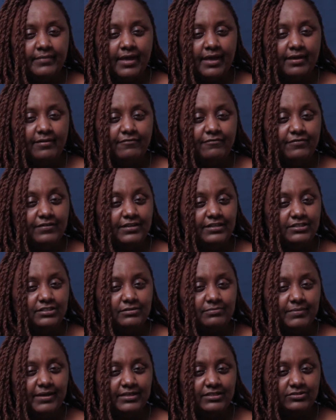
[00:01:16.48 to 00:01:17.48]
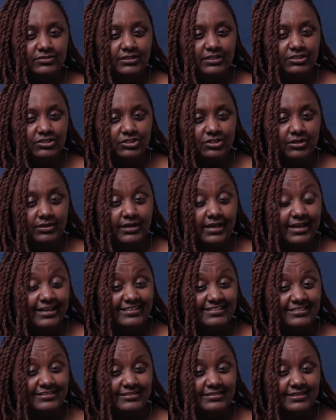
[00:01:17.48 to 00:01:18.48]
I finished my education. I
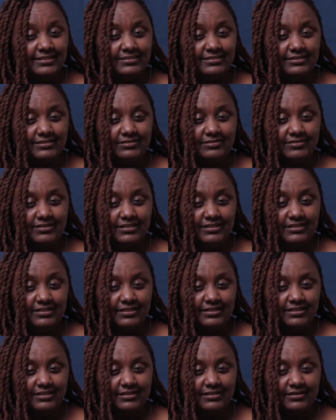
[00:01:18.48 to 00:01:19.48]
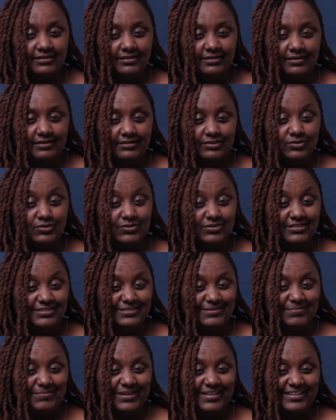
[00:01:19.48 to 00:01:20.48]
did a degree in
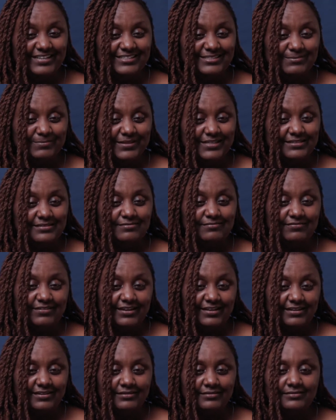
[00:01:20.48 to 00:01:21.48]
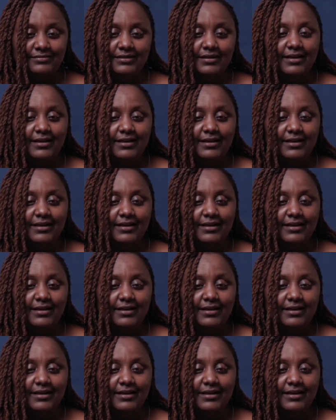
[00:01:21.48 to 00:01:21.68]
tourism management, funny.